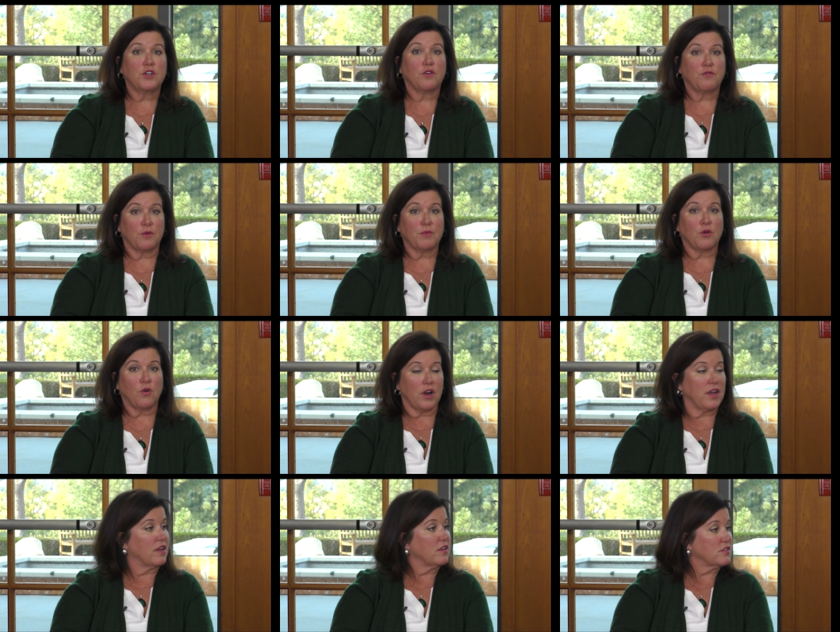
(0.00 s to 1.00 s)
here from
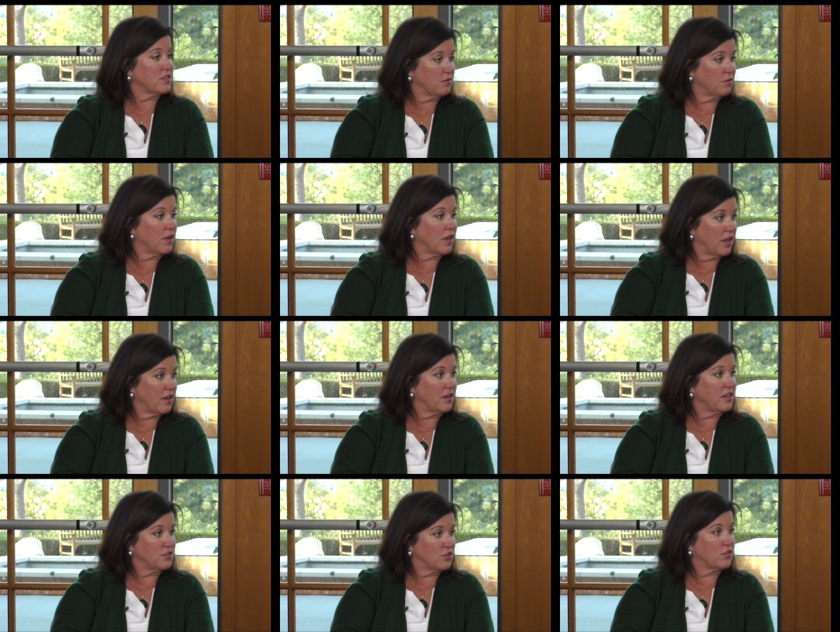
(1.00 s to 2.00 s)
Agoura Hills and uh,
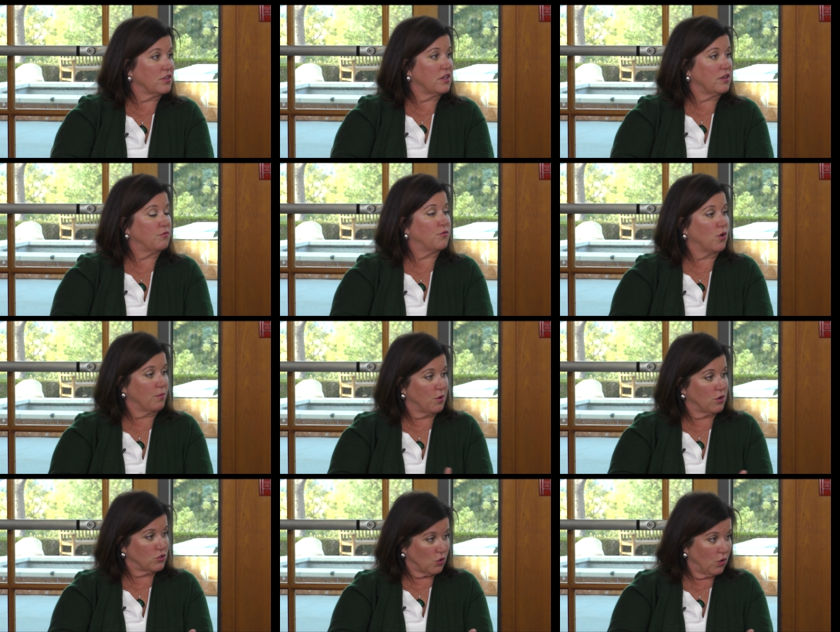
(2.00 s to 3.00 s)
into the
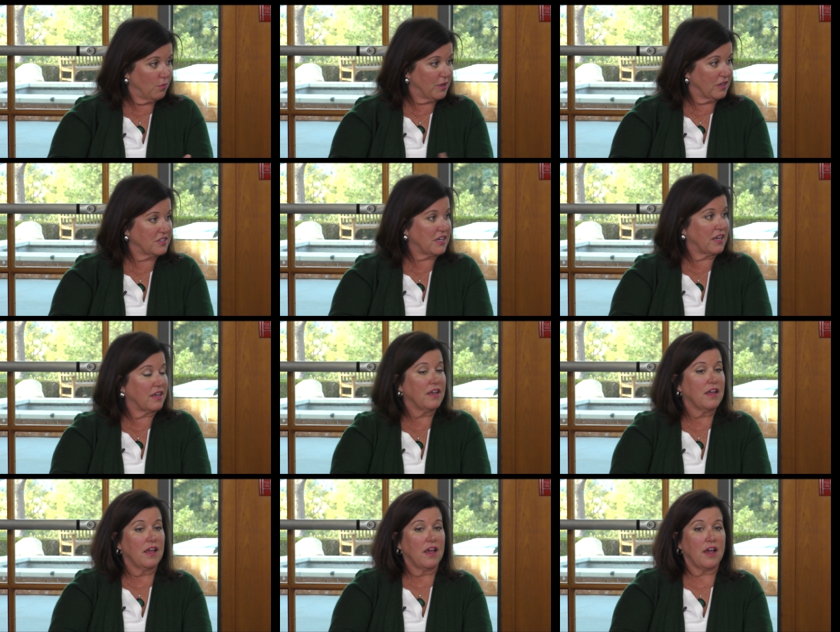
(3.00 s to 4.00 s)
former Dole Building,
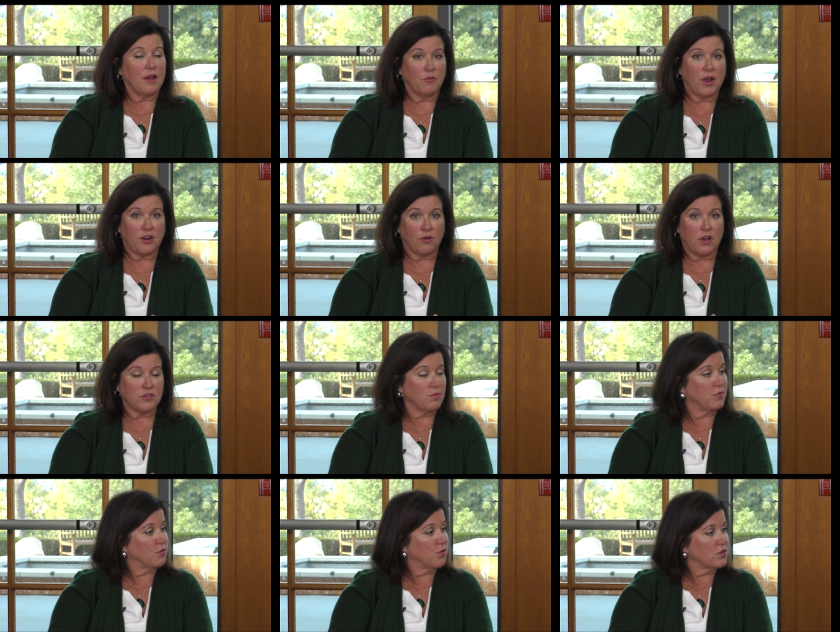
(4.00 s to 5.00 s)
um, right across
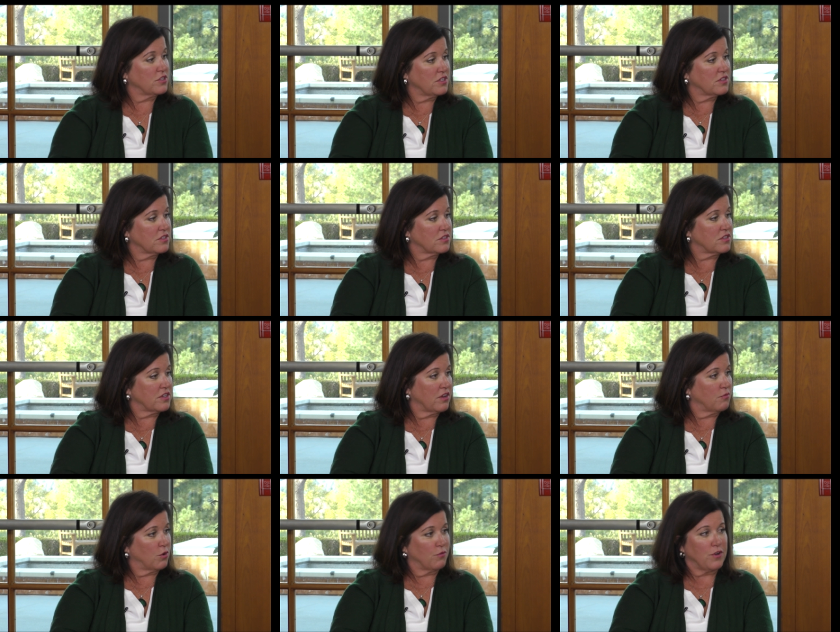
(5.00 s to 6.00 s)
from the Four Seasons.
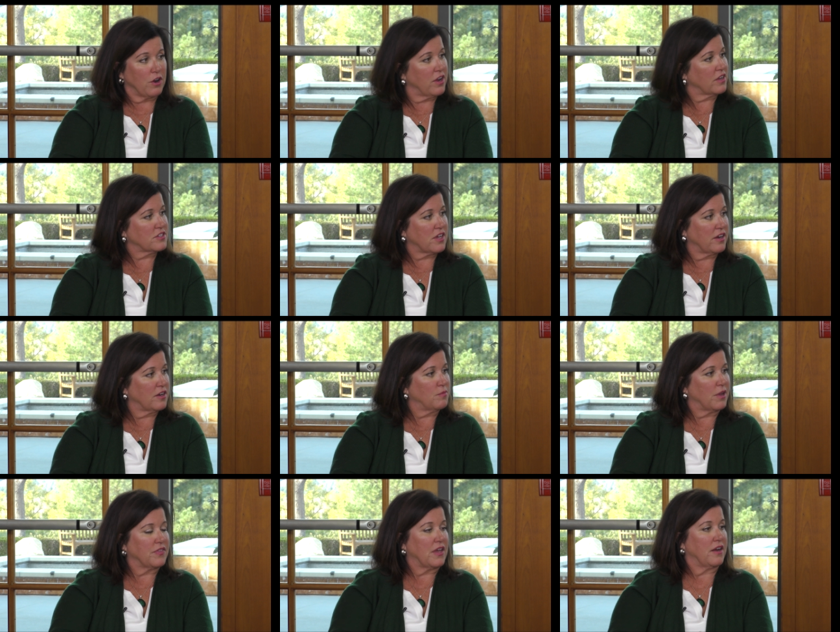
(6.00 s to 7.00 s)
That we're very excited
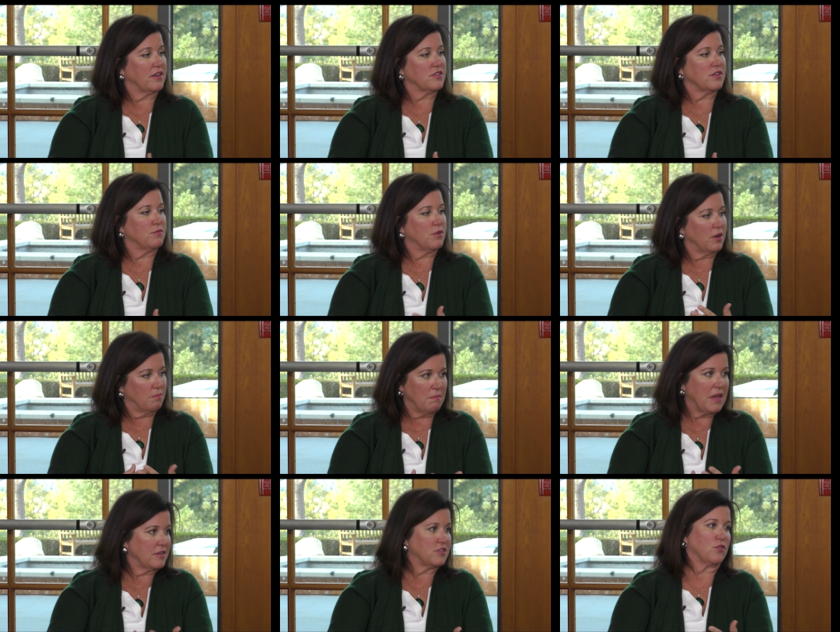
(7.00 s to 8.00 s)
about that. It's a, an
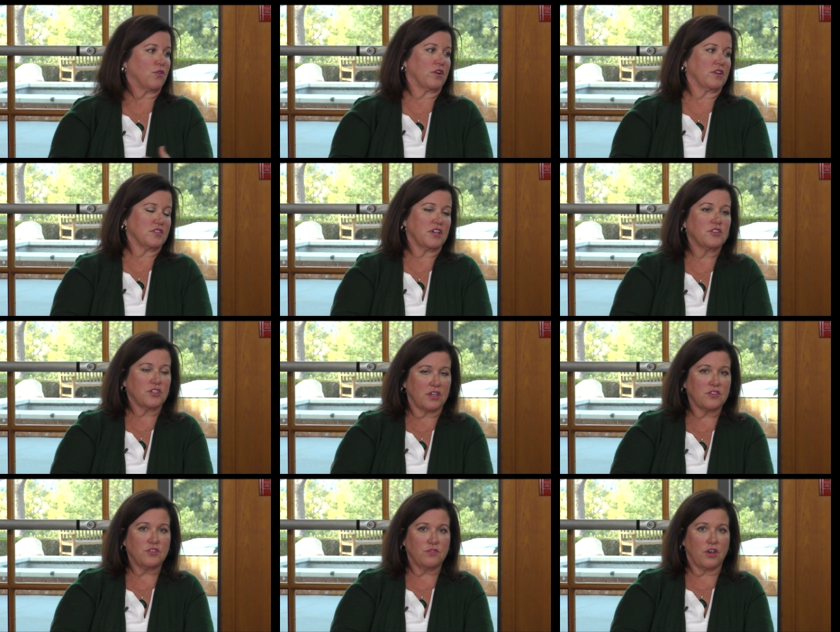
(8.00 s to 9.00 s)
amazing organization,
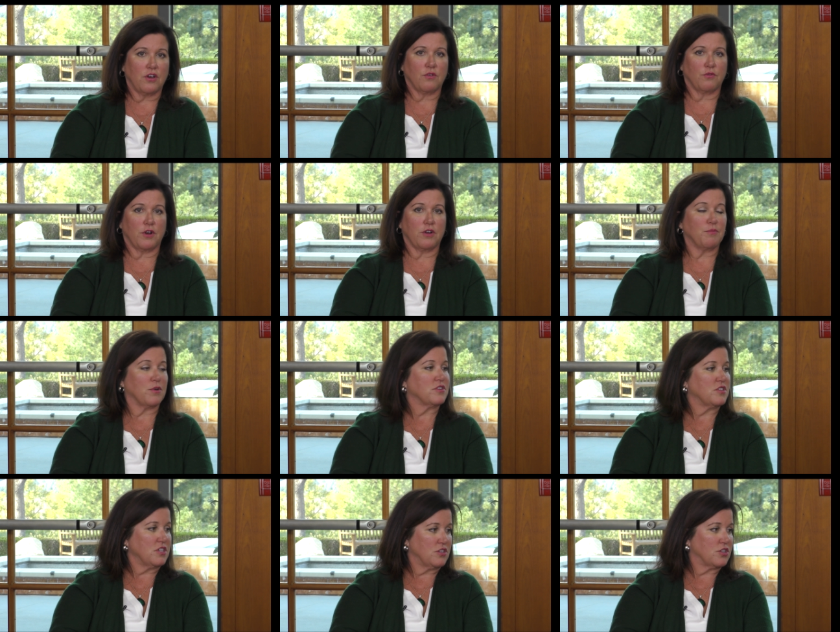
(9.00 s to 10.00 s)
as you know, very
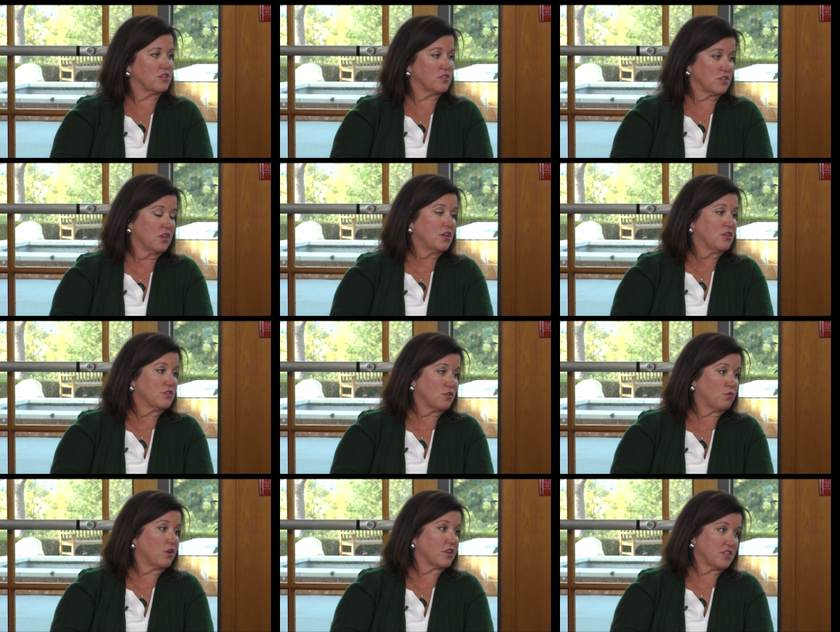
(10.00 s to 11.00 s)
prestigious.
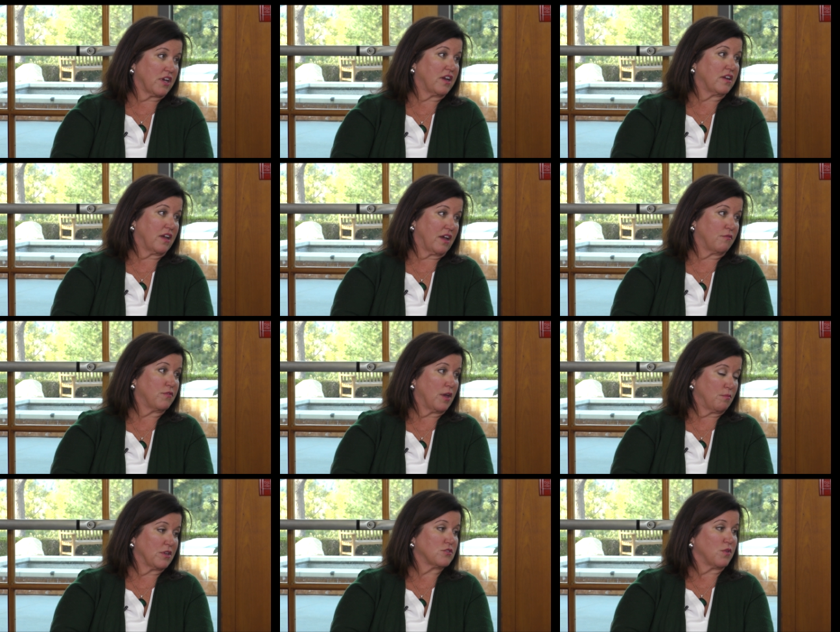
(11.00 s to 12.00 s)
So we're excited to have
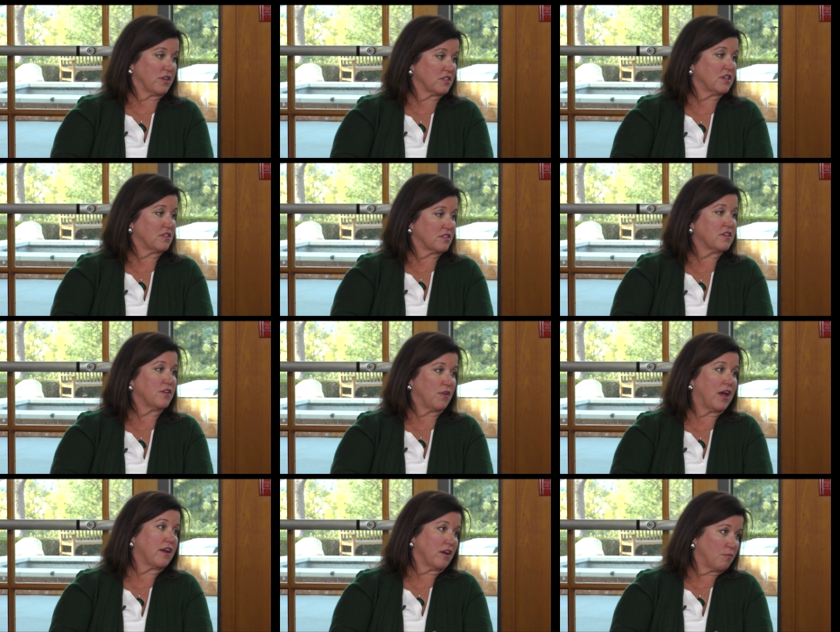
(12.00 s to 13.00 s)
them as residents and have
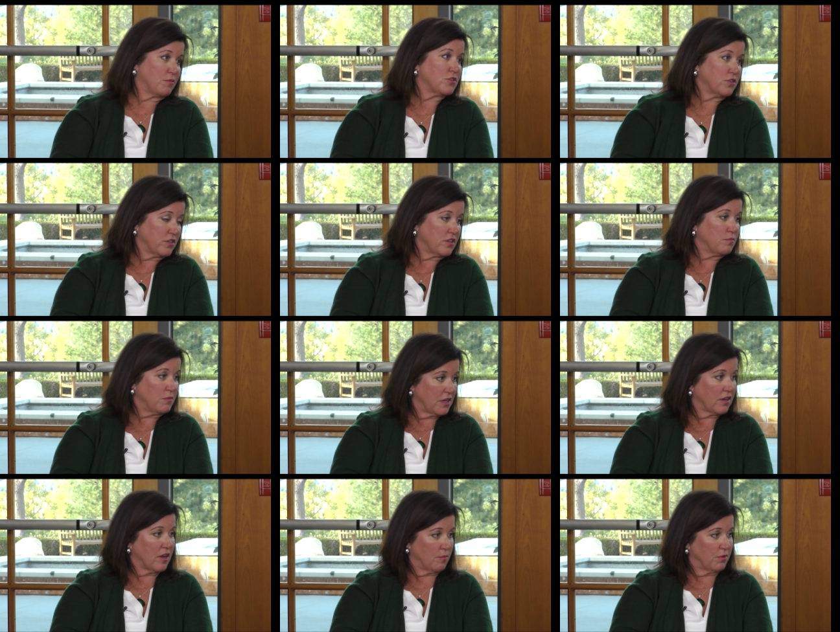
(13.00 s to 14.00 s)
had an opportunity to
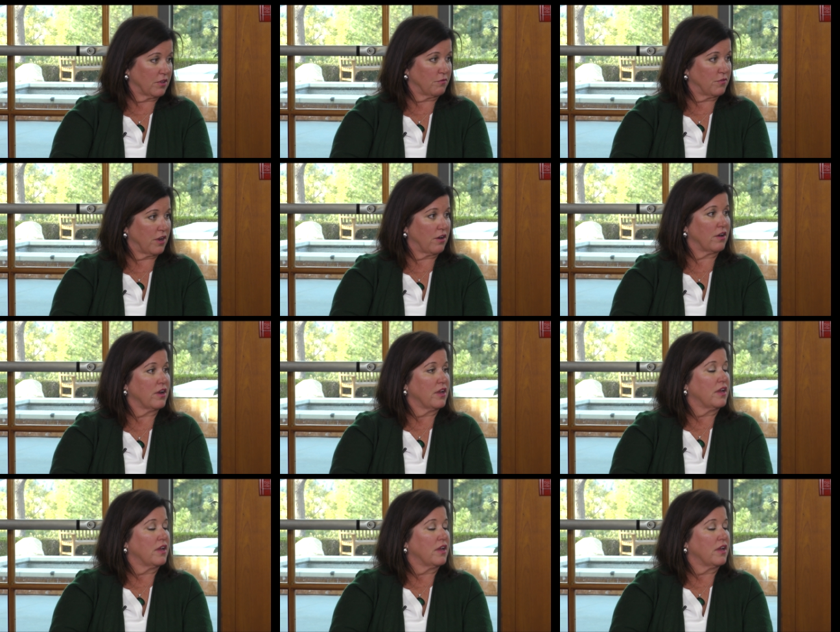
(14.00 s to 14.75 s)
meet a couple of their